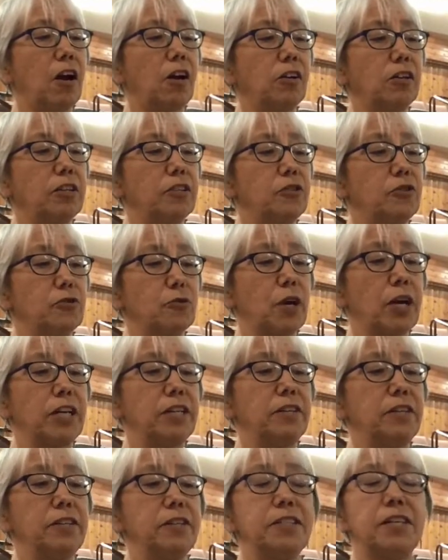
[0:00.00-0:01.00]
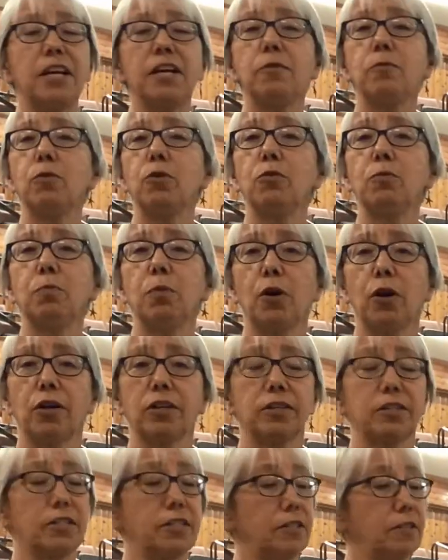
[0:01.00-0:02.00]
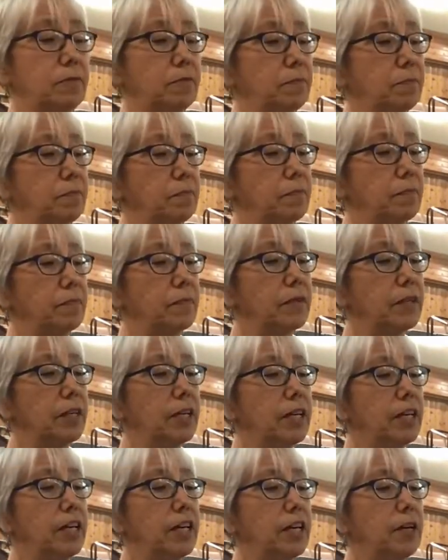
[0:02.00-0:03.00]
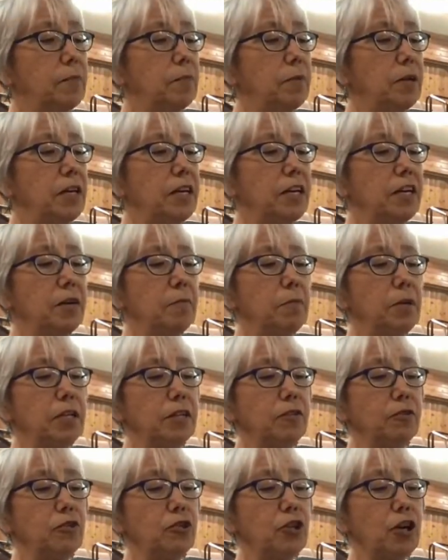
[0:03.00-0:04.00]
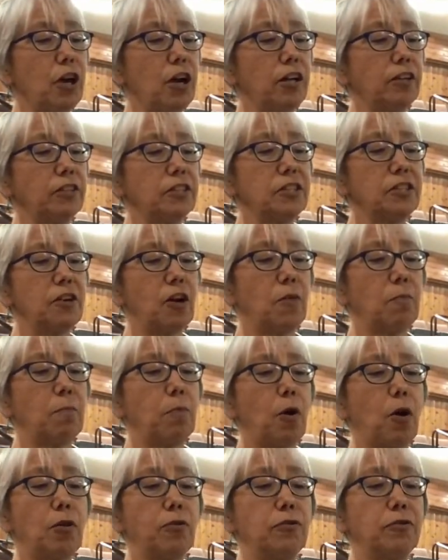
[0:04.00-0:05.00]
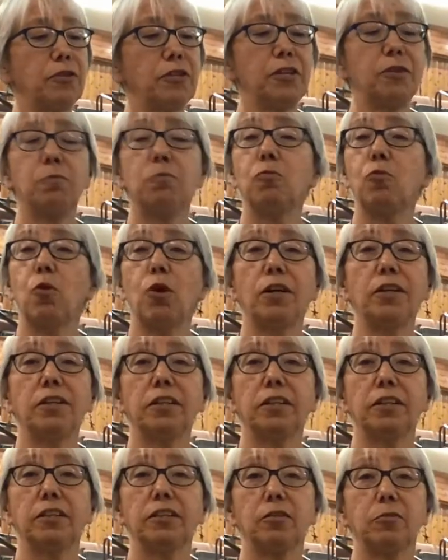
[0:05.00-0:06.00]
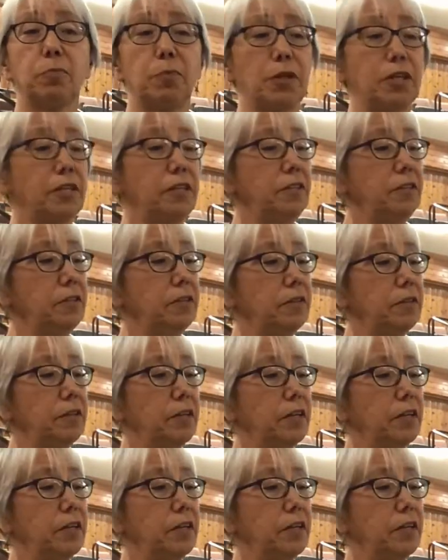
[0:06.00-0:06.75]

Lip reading: I dread the day we'll part. Being a middle child has not bothered him one little bit.